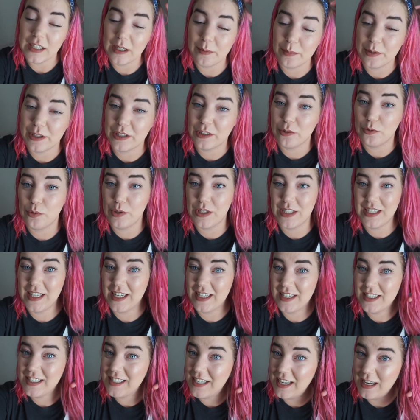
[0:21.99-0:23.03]
And I'm in
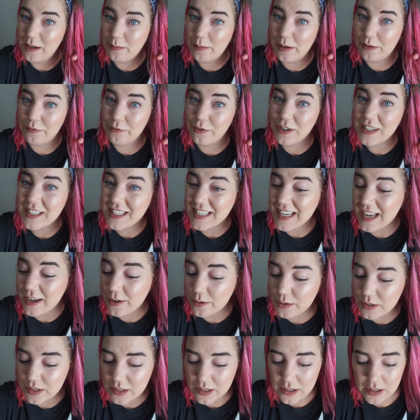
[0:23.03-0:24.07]
Louisiana staying at my friend's
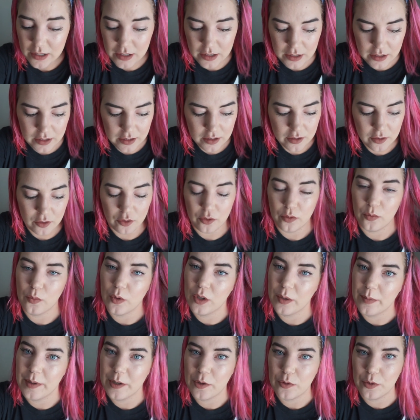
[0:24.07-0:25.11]
house. Or
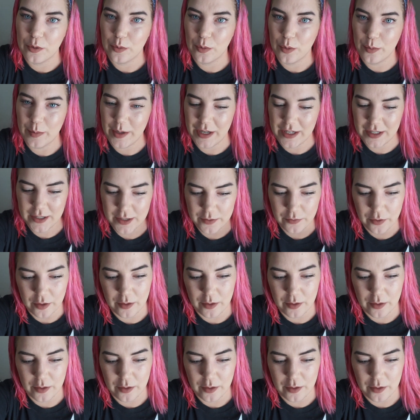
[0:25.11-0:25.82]
one of my old roommates